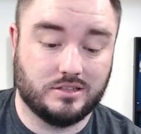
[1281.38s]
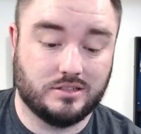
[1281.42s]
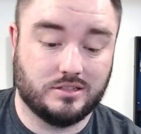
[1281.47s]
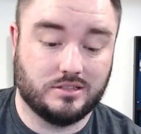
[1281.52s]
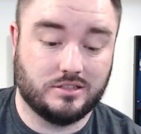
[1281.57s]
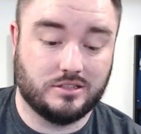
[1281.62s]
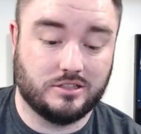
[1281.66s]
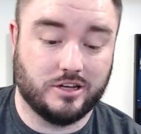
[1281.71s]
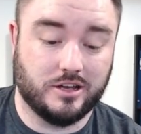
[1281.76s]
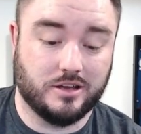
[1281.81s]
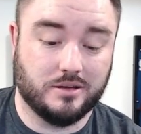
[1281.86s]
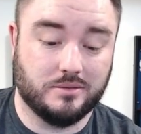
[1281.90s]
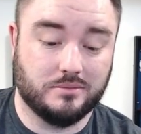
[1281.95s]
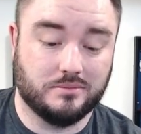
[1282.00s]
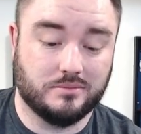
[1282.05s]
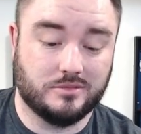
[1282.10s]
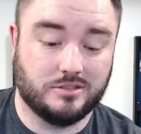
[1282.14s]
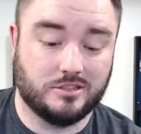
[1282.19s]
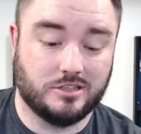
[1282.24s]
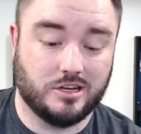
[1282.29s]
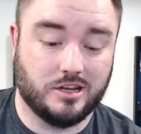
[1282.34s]
Gem,
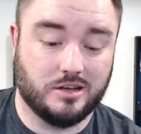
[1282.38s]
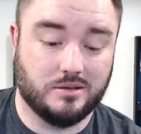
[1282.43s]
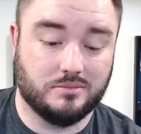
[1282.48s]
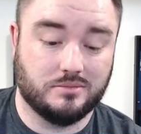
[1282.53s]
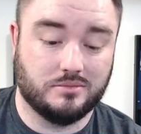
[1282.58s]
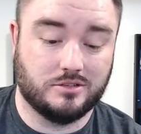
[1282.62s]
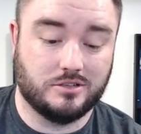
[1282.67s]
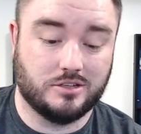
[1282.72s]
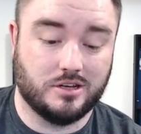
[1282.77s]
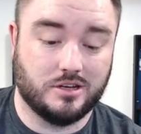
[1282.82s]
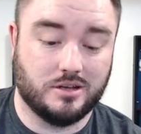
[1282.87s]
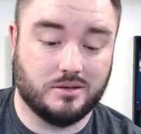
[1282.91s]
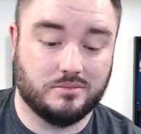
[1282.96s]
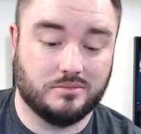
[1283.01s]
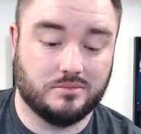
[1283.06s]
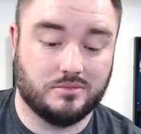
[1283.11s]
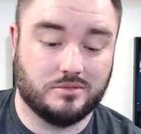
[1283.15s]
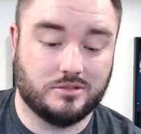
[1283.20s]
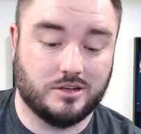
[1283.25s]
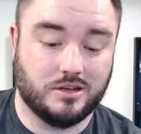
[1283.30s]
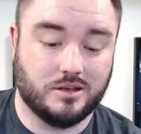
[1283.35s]
gem,
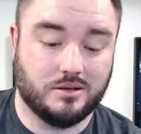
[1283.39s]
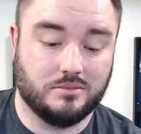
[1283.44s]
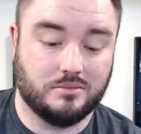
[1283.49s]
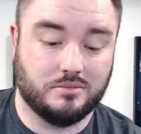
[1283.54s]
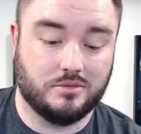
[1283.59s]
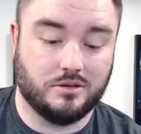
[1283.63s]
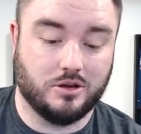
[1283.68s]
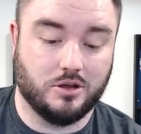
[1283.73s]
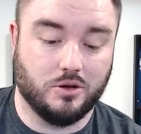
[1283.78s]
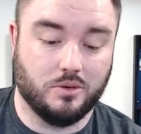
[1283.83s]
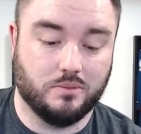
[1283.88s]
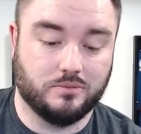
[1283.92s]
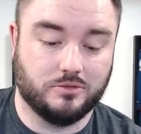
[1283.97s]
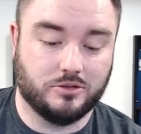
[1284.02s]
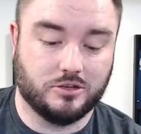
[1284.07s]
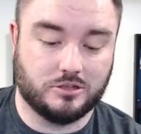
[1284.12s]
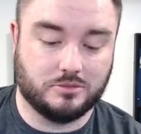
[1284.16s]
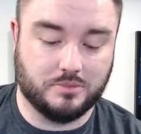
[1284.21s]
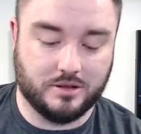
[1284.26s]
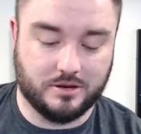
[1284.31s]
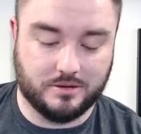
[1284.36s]
gem, gem. Nope,
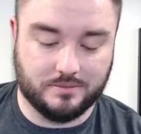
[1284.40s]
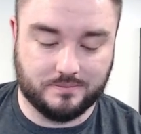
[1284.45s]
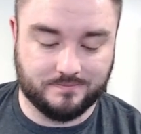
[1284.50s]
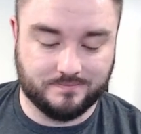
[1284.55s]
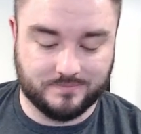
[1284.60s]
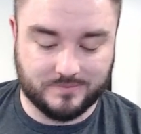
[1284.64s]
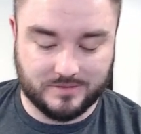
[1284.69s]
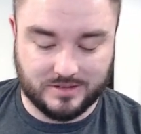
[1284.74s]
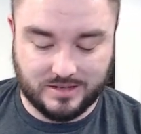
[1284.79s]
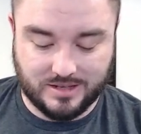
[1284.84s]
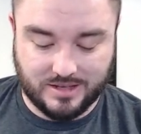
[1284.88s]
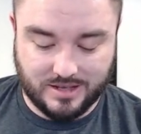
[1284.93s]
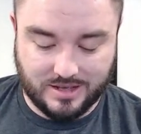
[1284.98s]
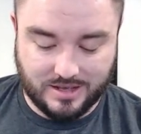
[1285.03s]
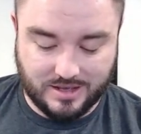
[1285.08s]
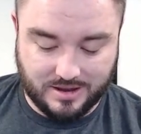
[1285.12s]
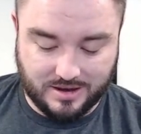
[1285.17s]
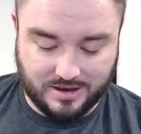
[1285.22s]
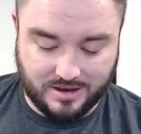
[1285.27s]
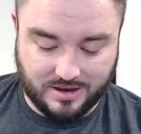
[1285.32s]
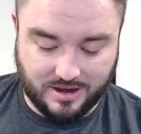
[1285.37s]
just mint.
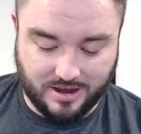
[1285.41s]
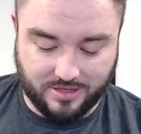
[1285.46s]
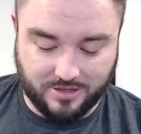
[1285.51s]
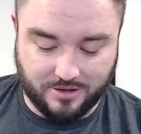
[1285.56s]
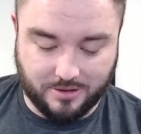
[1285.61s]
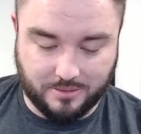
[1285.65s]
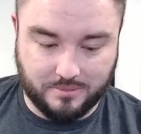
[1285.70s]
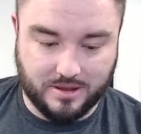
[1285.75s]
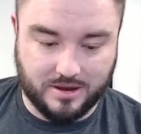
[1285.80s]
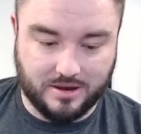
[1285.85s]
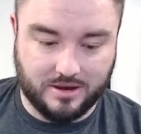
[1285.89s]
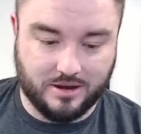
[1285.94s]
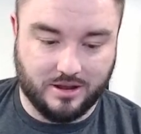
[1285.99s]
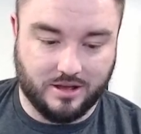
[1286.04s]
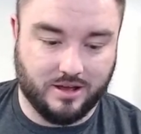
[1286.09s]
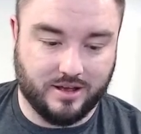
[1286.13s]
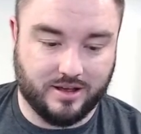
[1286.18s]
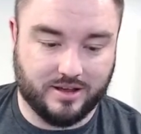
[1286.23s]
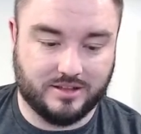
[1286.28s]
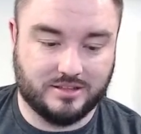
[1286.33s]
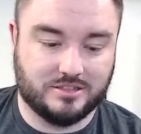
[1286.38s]
Another mint
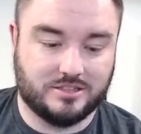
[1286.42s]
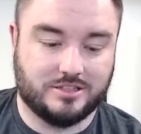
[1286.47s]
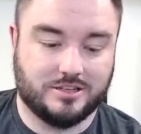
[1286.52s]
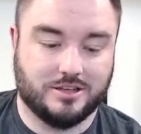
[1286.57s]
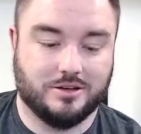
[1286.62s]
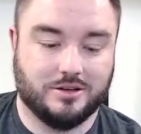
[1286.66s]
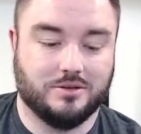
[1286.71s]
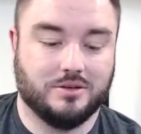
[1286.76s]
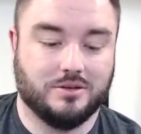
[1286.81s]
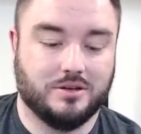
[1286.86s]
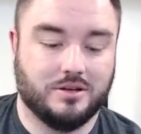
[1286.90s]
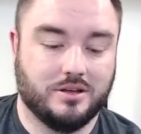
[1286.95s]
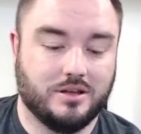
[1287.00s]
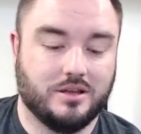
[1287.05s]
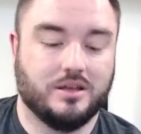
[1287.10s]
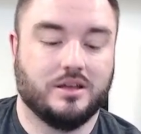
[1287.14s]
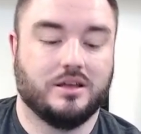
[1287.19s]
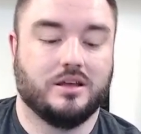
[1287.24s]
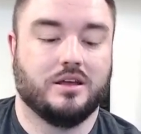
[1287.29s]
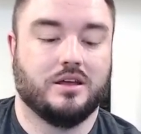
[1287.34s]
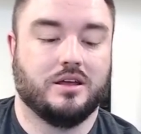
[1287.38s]
nine. So,
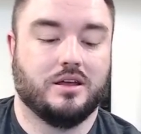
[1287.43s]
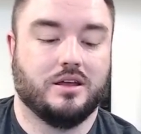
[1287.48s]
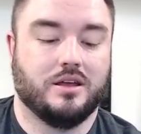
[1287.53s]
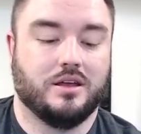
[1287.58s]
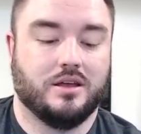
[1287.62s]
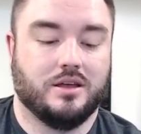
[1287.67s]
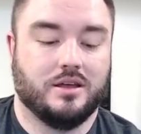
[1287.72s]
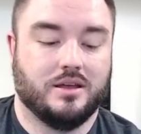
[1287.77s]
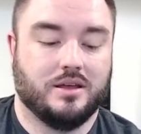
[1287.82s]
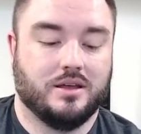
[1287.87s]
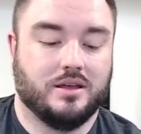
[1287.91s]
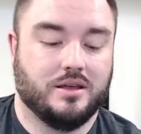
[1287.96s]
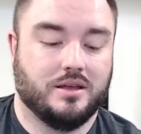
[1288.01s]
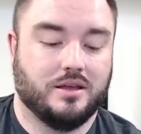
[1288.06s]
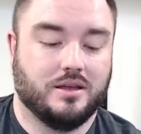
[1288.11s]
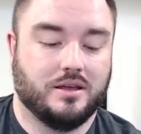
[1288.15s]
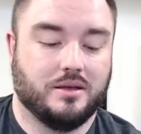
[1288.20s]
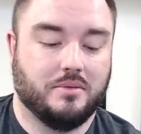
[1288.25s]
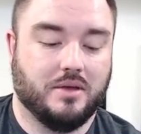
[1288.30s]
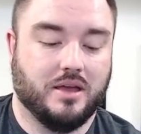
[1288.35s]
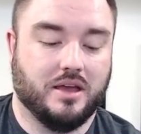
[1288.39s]

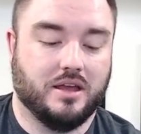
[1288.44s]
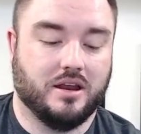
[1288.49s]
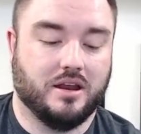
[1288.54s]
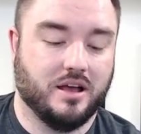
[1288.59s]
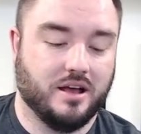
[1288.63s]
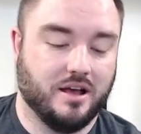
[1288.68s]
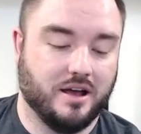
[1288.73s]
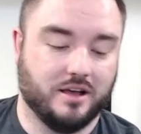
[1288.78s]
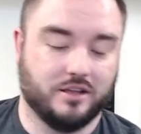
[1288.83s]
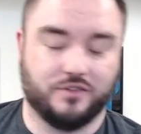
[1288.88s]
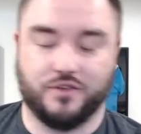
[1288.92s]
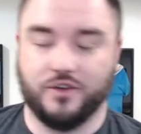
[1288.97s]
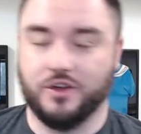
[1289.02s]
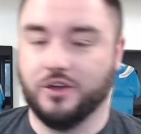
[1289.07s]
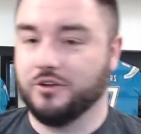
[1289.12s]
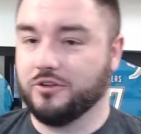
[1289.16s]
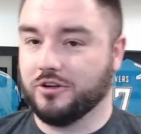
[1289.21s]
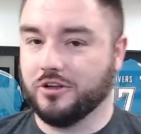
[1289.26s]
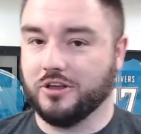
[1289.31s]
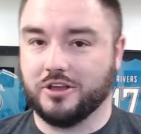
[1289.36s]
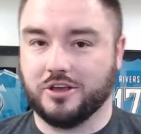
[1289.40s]
man, I was
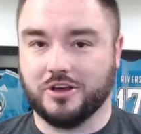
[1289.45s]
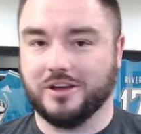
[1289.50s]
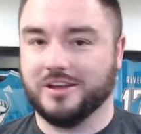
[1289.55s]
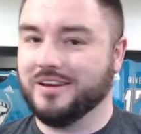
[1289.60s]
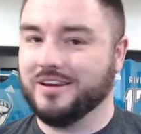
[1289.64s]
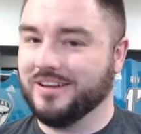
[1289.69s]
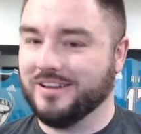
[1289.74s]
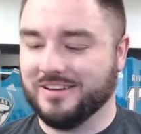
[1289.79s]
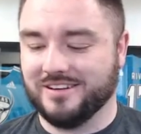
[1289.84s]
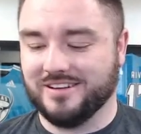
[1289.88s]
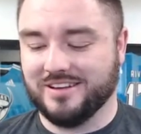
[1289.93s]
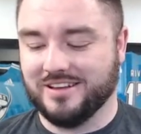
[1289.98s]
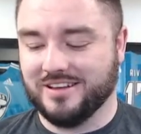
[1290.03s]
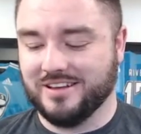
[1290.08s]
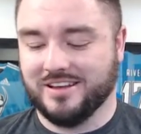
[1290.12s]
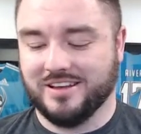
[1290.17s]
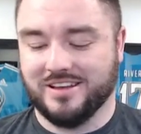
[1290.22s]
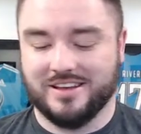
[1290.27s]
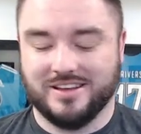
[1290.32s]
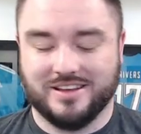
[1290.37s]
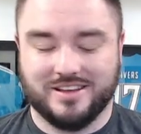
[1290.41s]
feeling really good
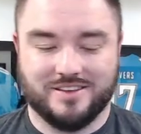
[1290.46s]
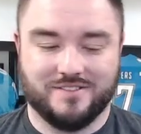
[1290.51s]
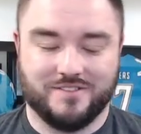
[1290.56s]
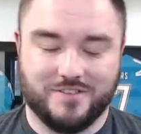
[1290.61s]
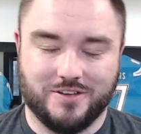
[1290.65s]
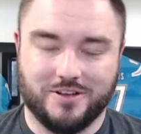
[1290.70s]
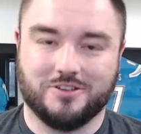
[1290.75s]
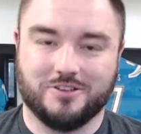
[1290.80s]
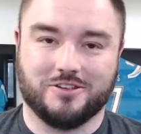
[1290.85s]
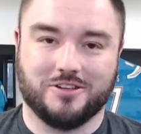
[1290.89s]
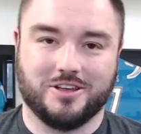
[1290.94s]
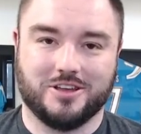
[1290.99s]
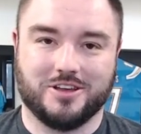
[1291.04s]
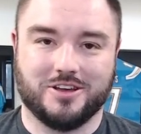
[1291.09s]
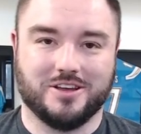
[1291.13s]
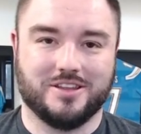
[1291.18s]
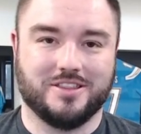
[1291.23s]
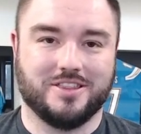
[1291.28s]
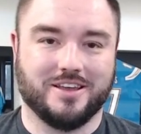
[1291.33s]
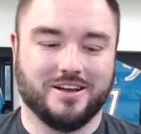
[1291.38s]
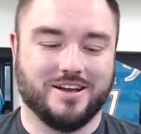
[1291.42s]
feeling really
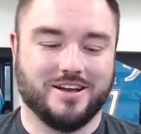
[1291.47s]
good there.